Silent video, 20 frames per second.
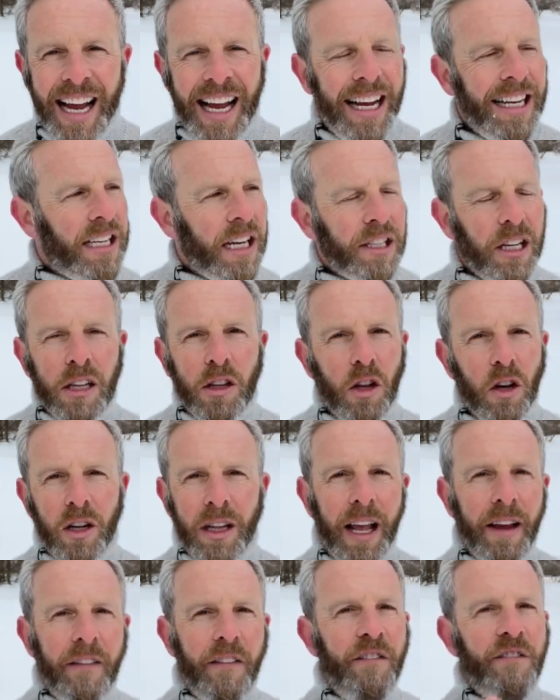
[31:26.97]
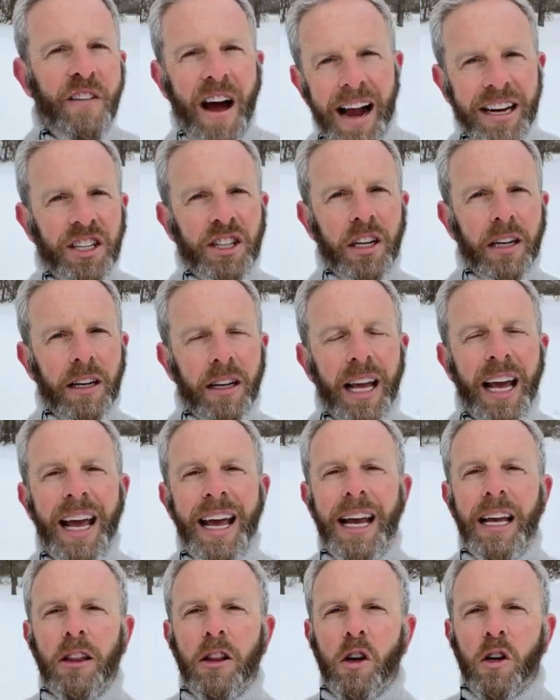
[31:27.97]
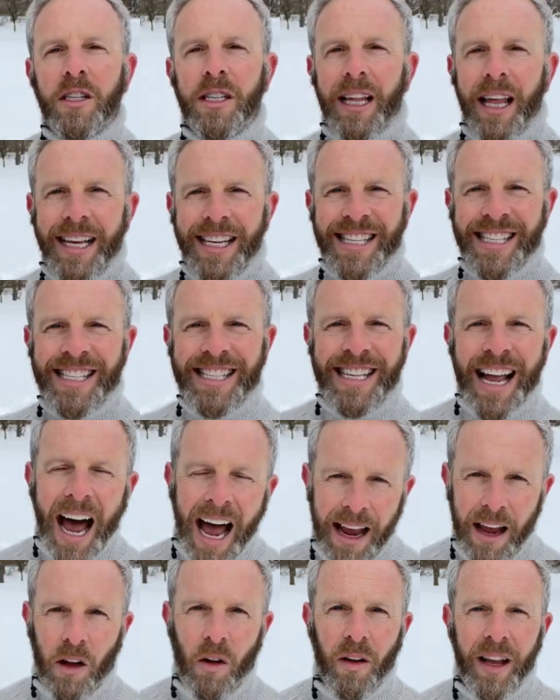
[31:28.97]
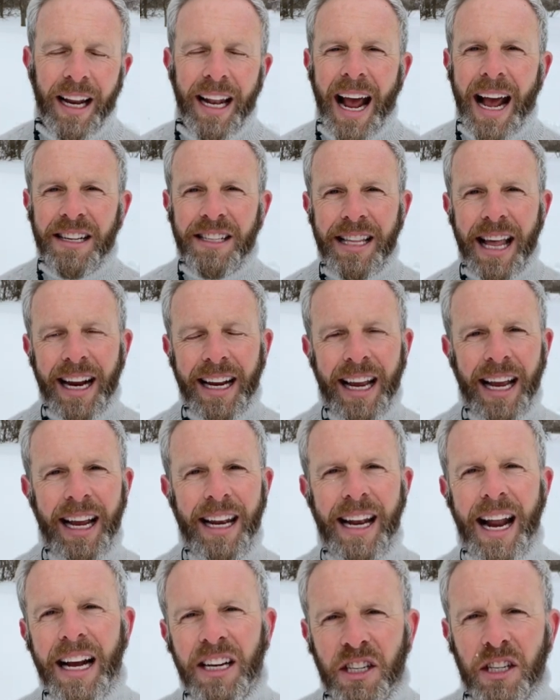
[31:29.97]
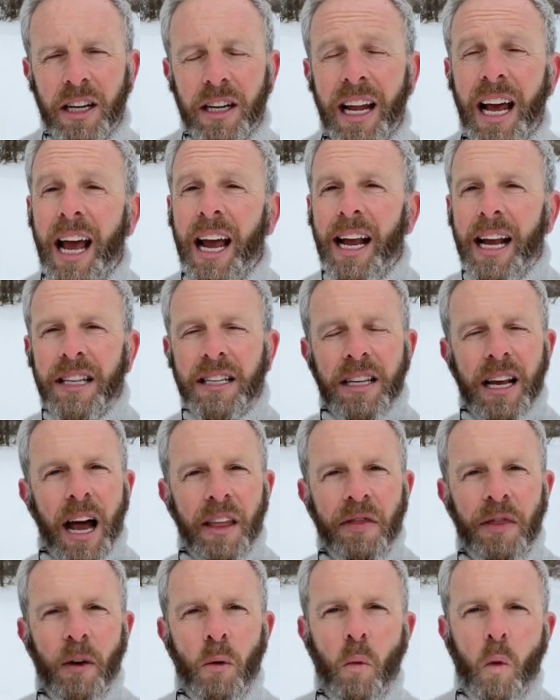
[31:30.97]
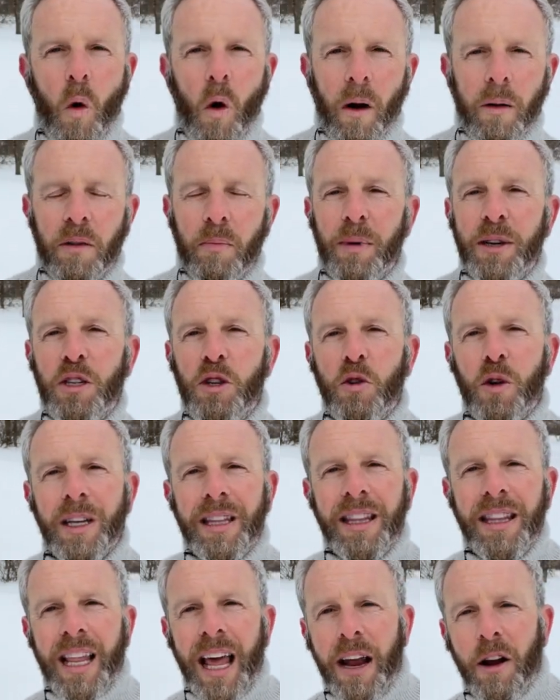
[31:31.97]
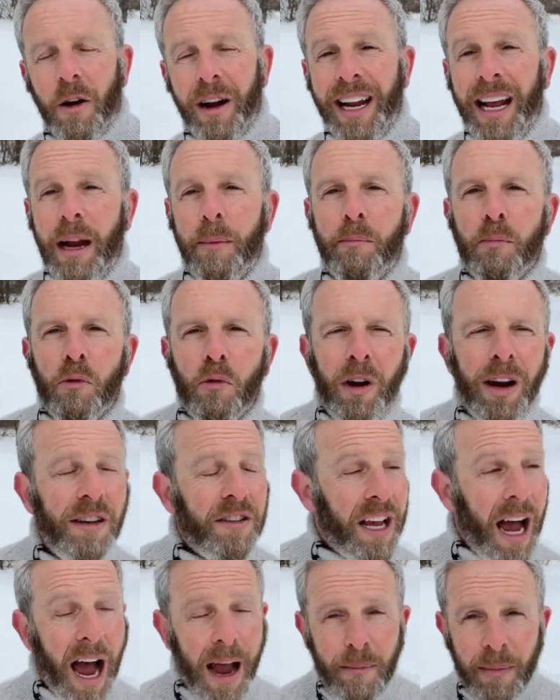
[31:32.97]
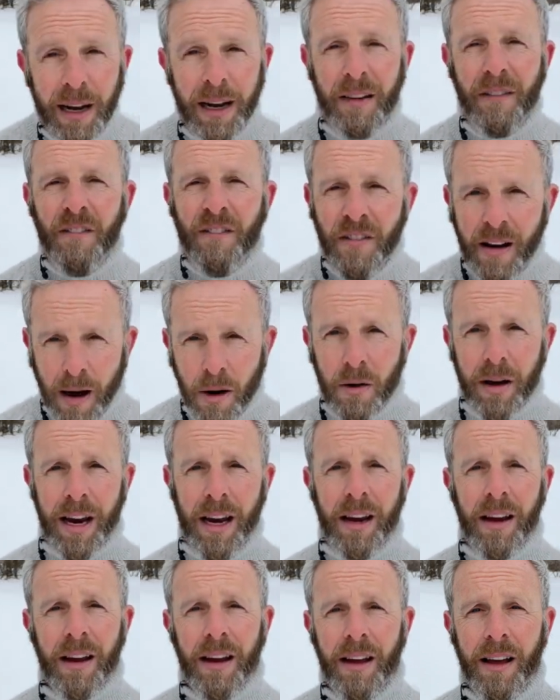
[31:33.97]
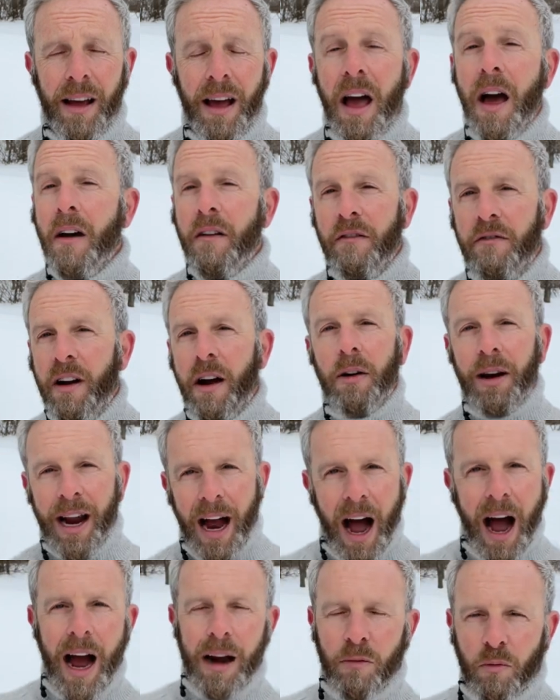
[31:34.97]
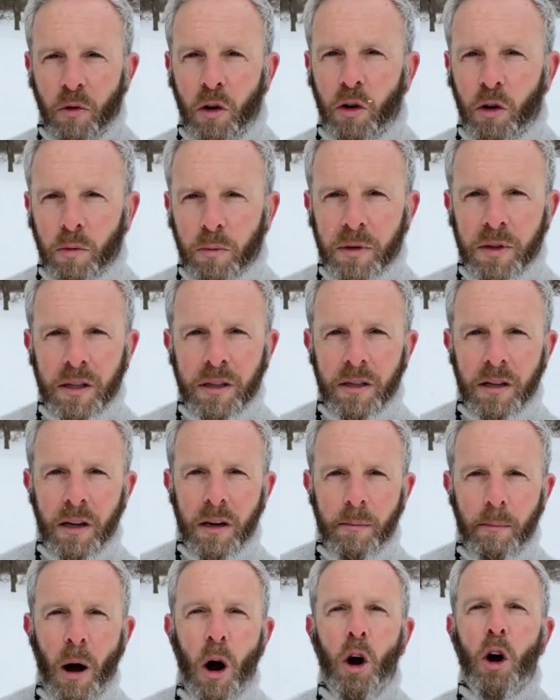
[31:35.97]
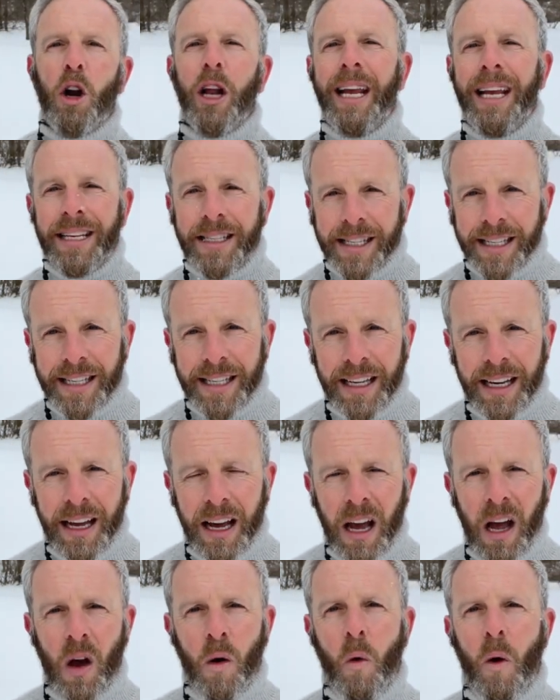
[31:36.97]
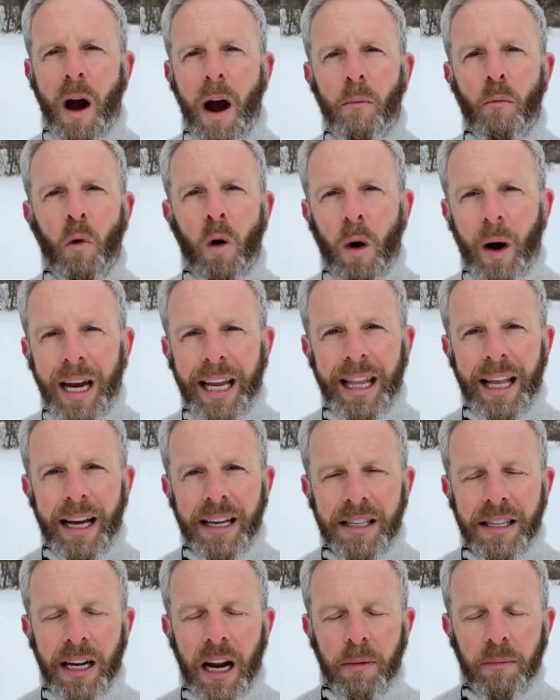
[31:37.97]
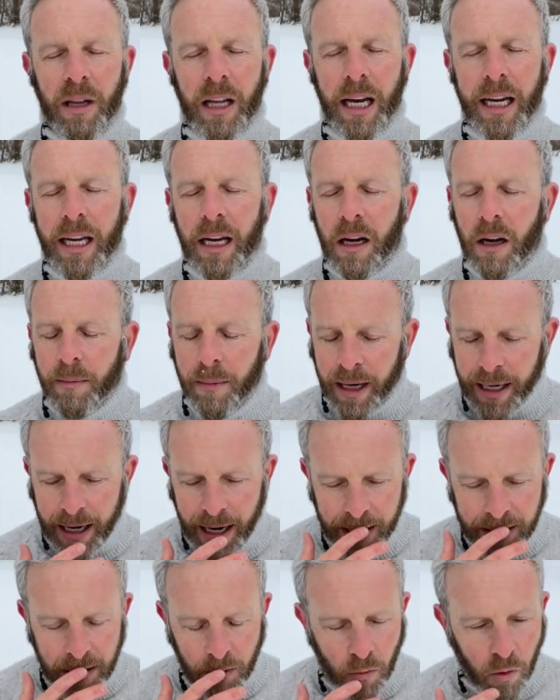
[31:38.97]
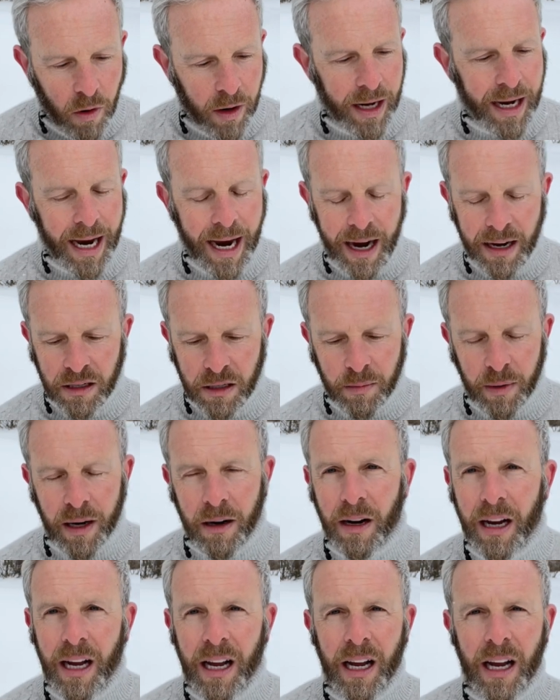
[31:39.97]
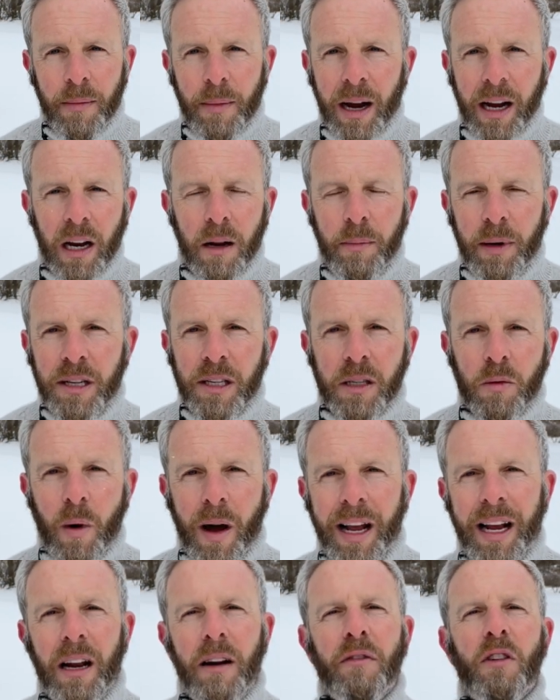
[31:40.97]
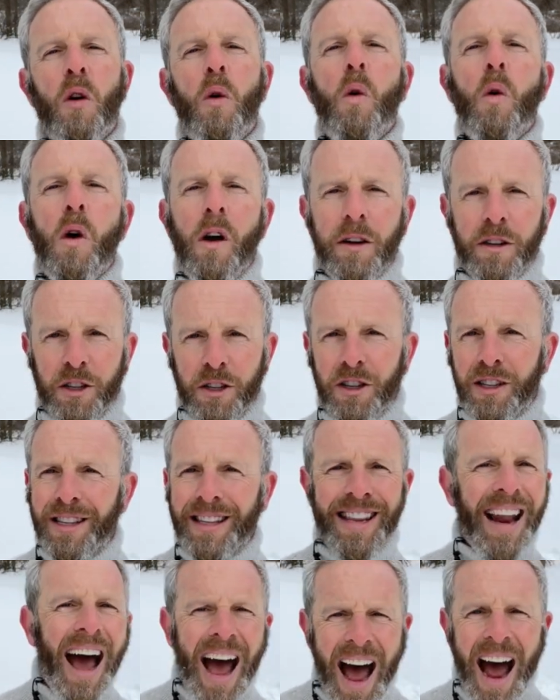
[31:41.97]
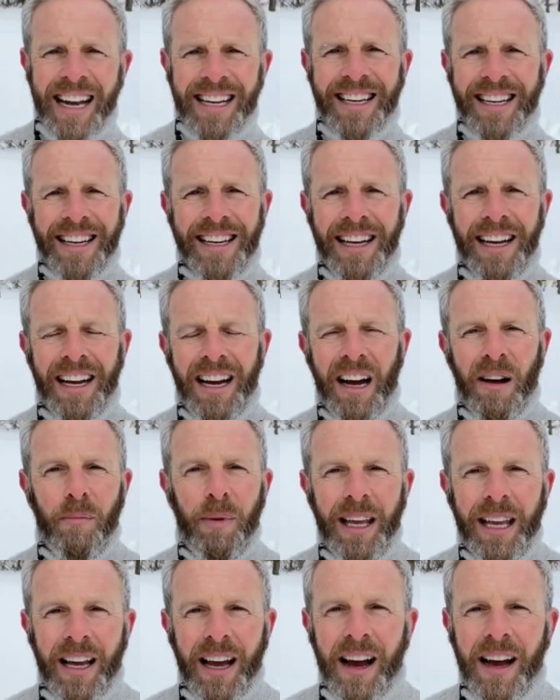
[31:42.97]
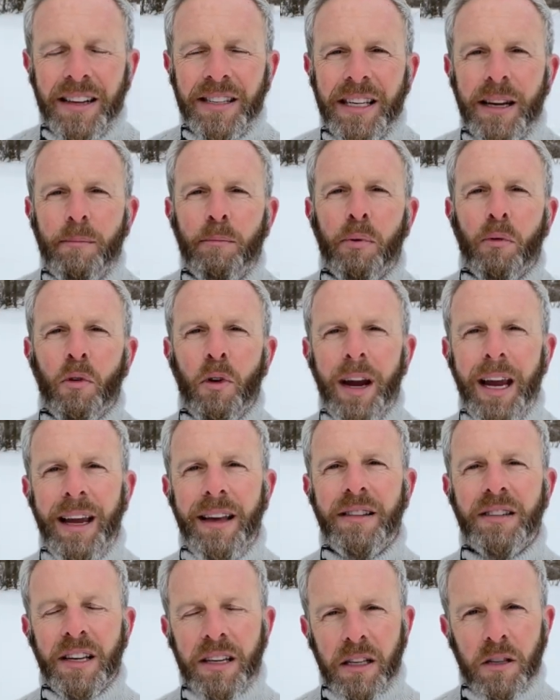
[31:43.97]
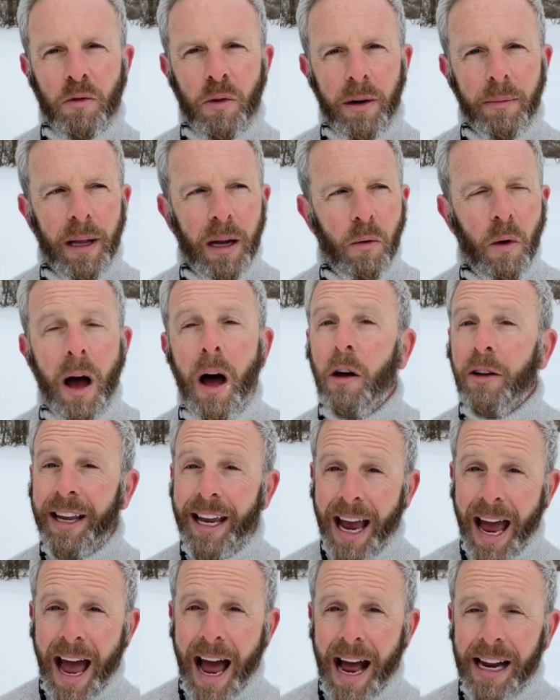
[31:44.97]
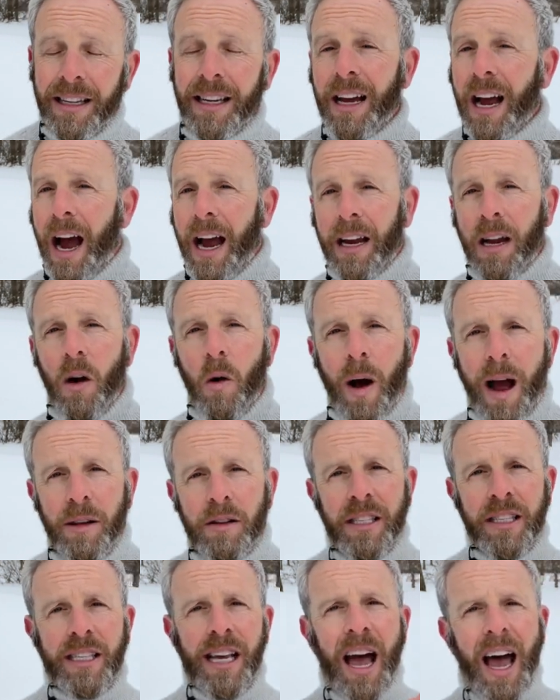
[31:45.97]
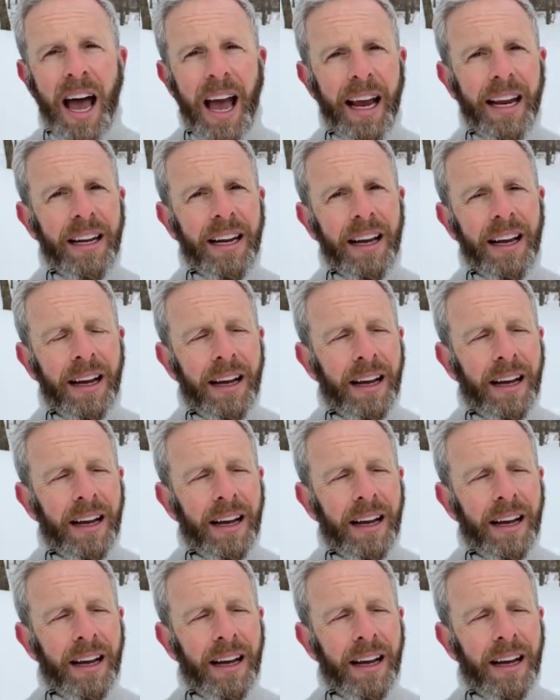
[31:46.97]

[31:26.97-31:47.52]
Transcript: it doesn't look like fashion, it looks like style, it has that connection, it's got the warmth, but you can layer it, it breathes. I've been in very, very hot rooms, parties, where I'm wearing this and I'm like, oh my gosh, I'm wearing cashmere, am I gonna be sweating? And of course not, because it breathes extremely well. Yet I go outside